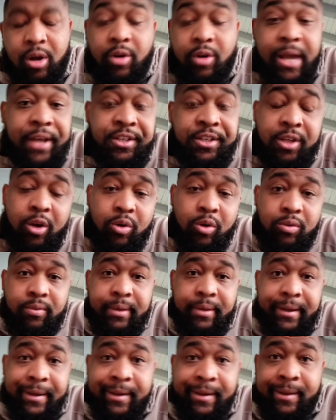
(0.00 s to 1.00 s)
Okay, so
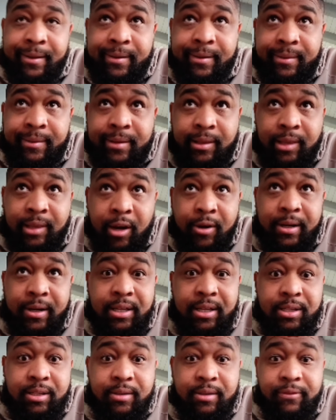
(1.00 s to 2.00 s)
in the
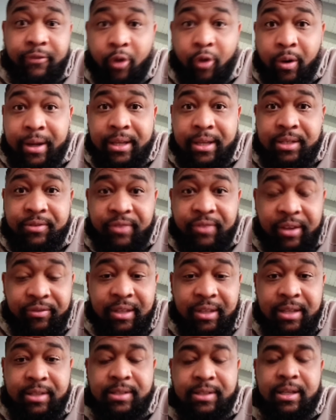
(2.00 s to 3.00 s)
30s, 40s,
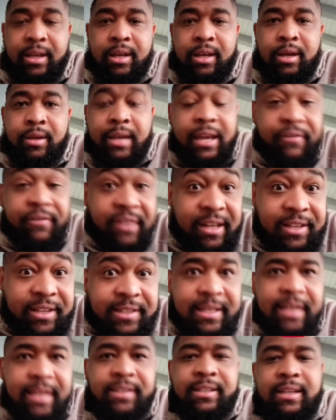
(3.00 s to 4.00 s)
50s, even the
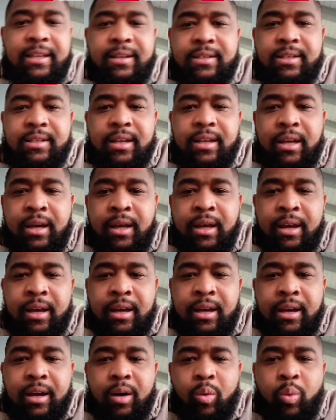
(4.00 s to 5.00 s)
60s,
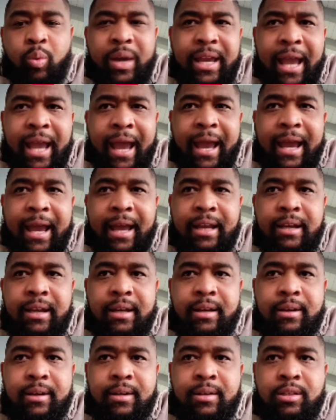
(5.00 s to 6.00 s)
we had
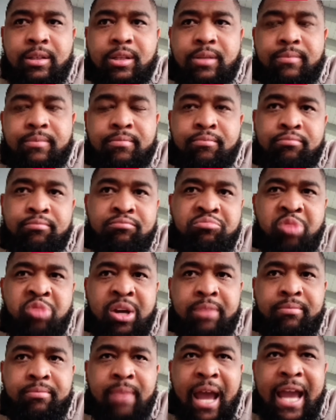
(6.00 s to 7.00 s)

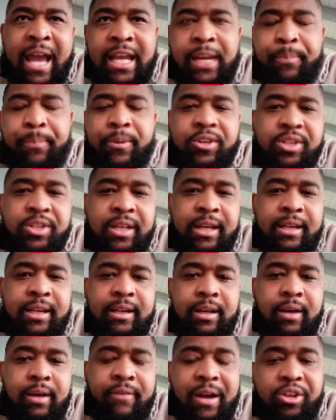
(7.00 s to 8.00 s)

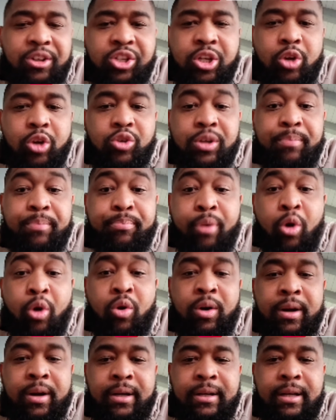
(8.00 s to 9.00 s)
80% of our children
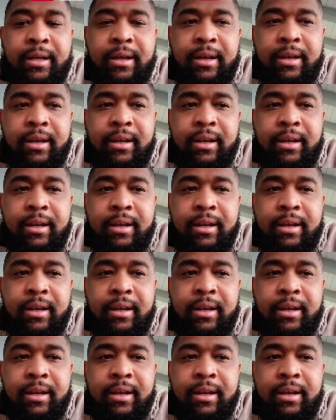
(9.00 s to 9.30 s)
born